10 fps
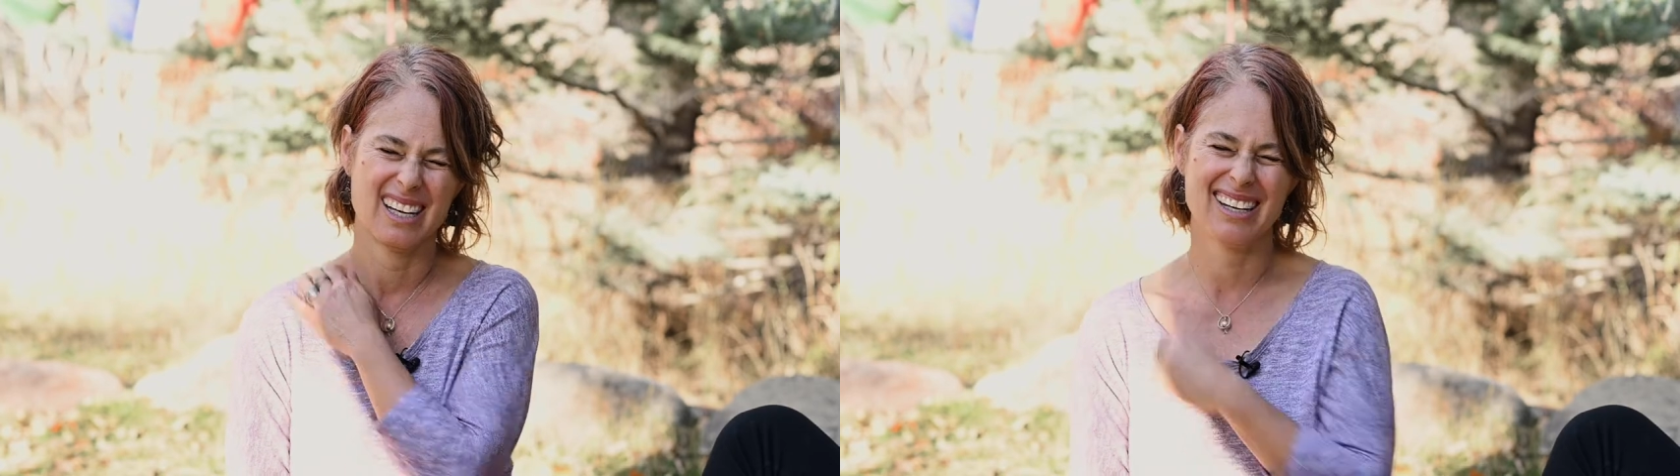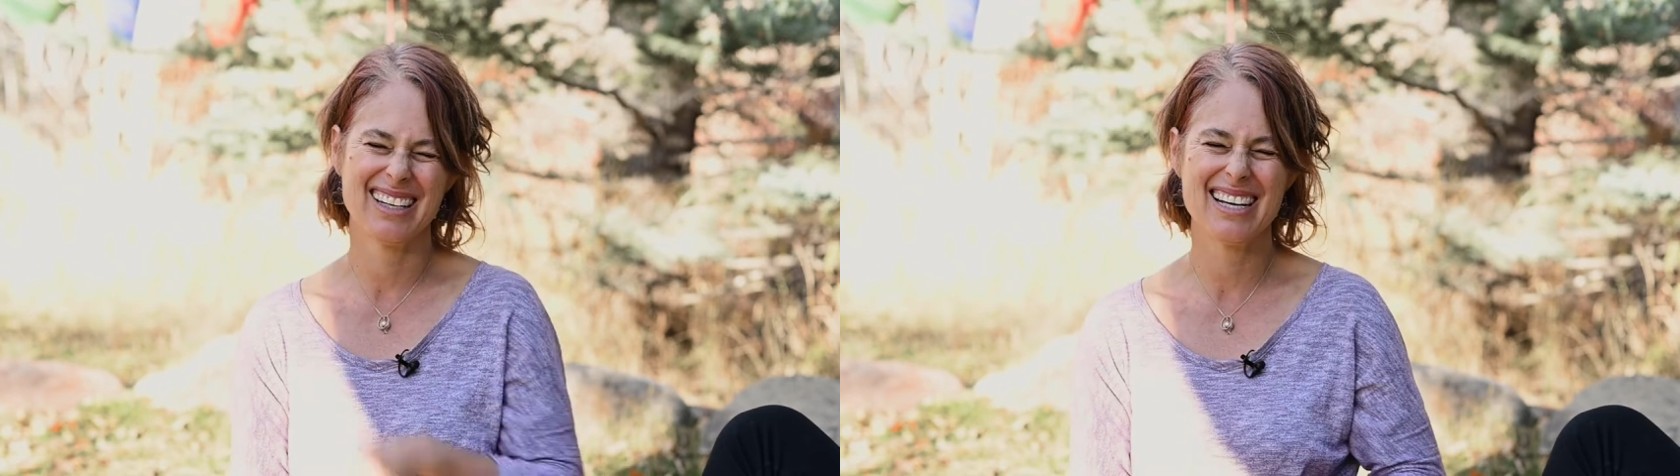
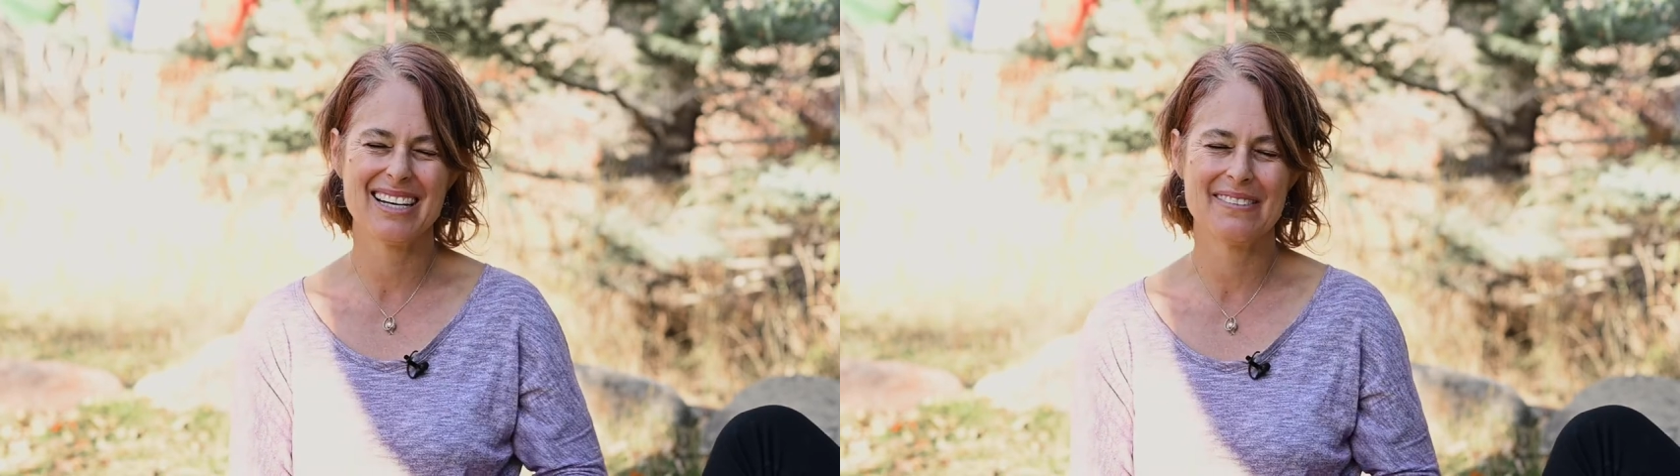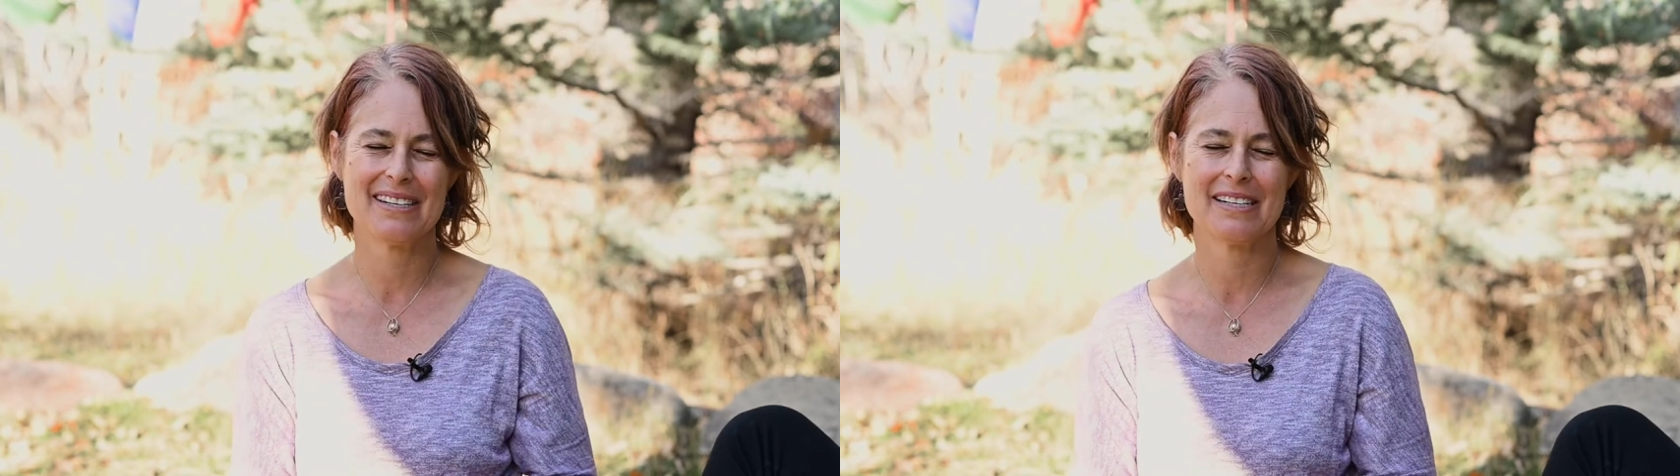A
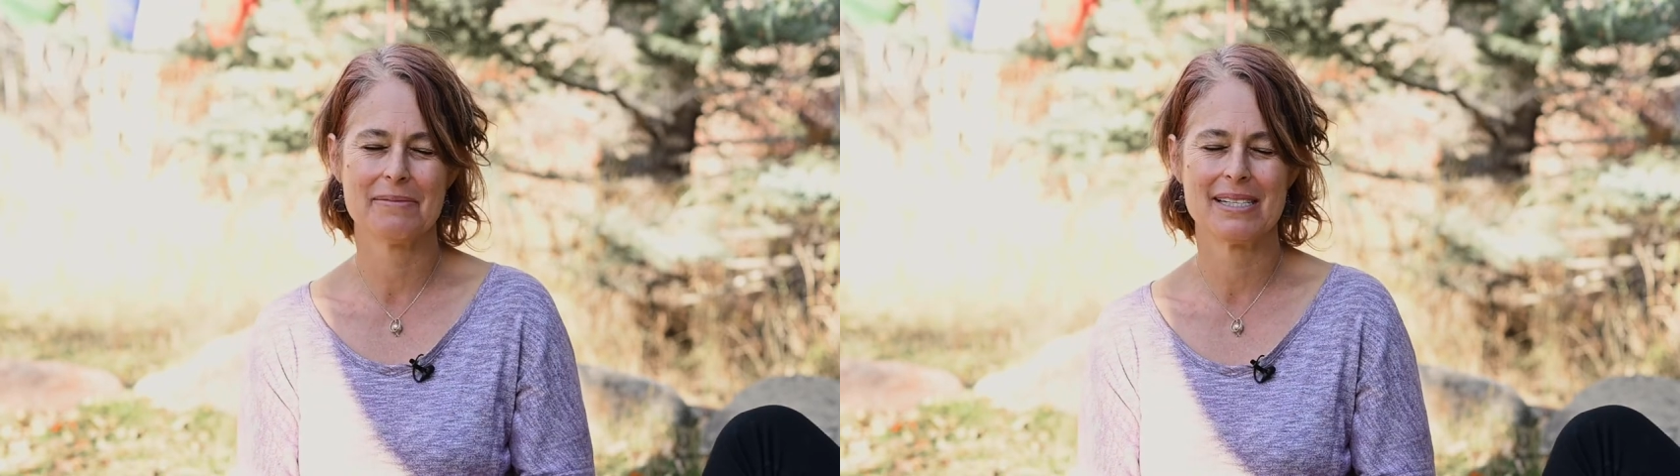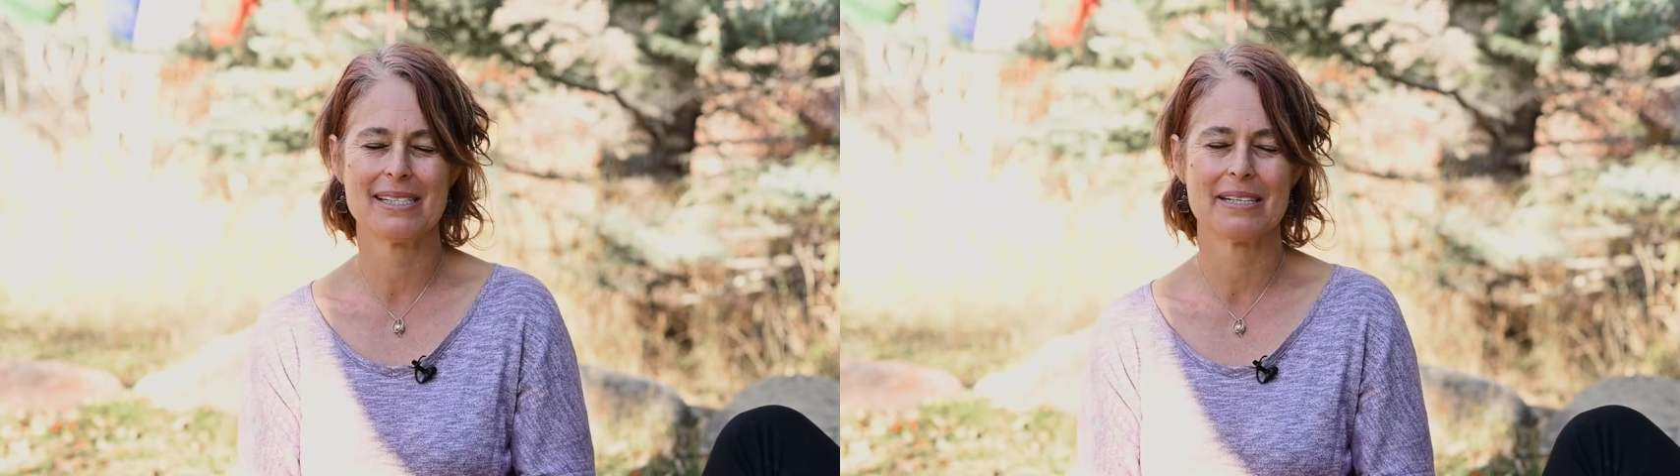little bit in
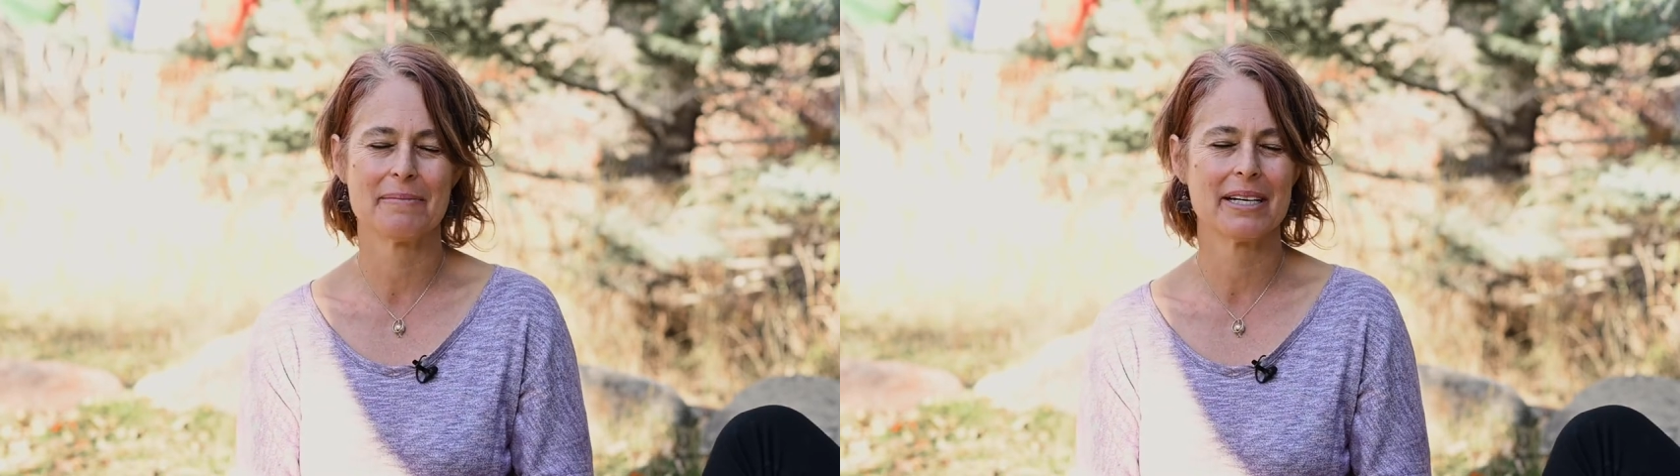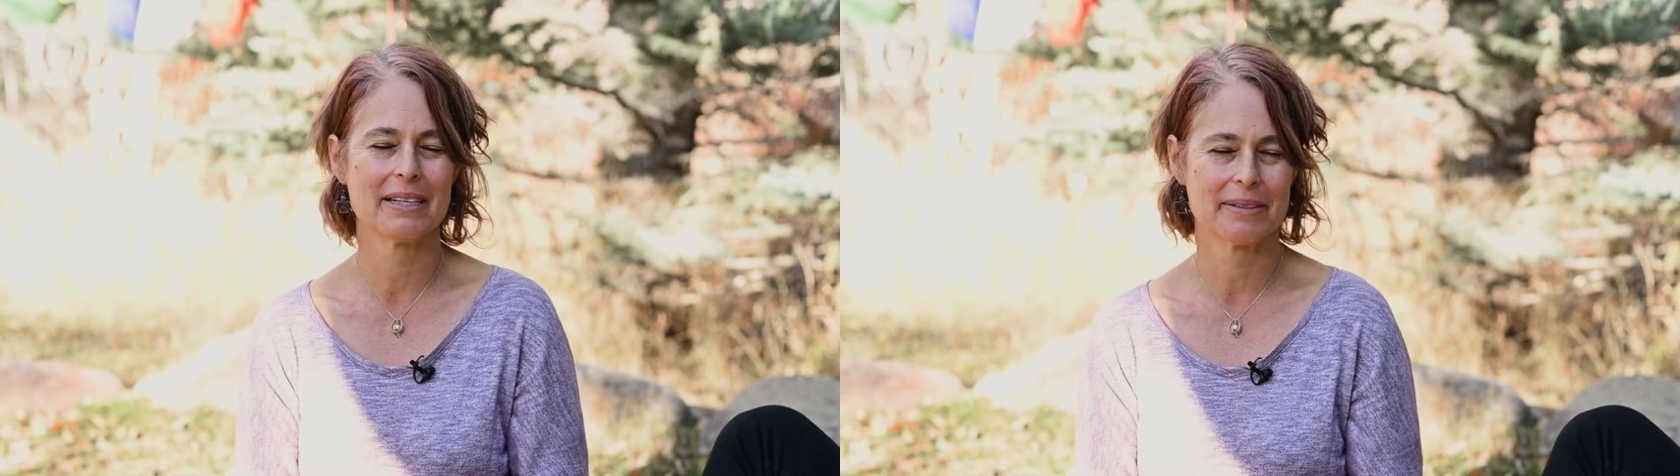my
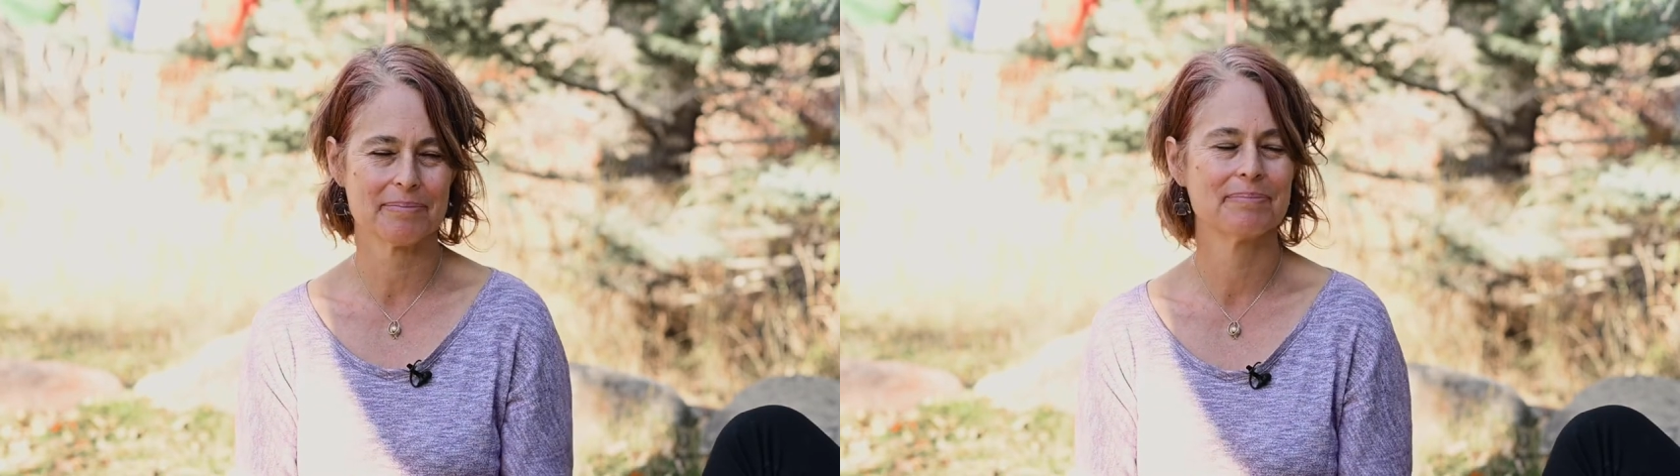stomach.